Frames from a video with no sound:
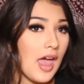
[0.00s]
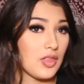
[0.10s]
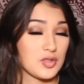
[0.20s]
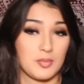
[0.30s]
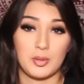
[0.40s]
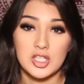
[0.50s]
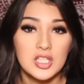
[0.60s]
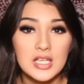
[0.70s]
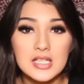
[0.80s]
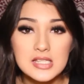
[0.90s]
and there was a bunch
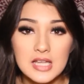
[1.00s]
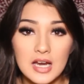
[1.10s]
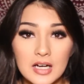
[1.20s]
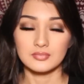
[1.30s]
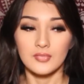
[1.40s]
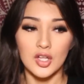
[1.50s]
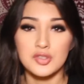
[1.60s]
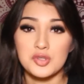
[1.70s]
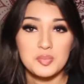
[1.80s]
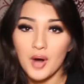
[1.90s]
of kids there.
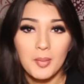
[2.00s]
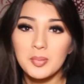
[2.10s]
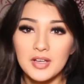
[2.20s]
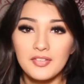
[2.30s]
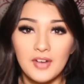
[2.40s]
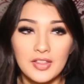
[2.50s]
So there's probably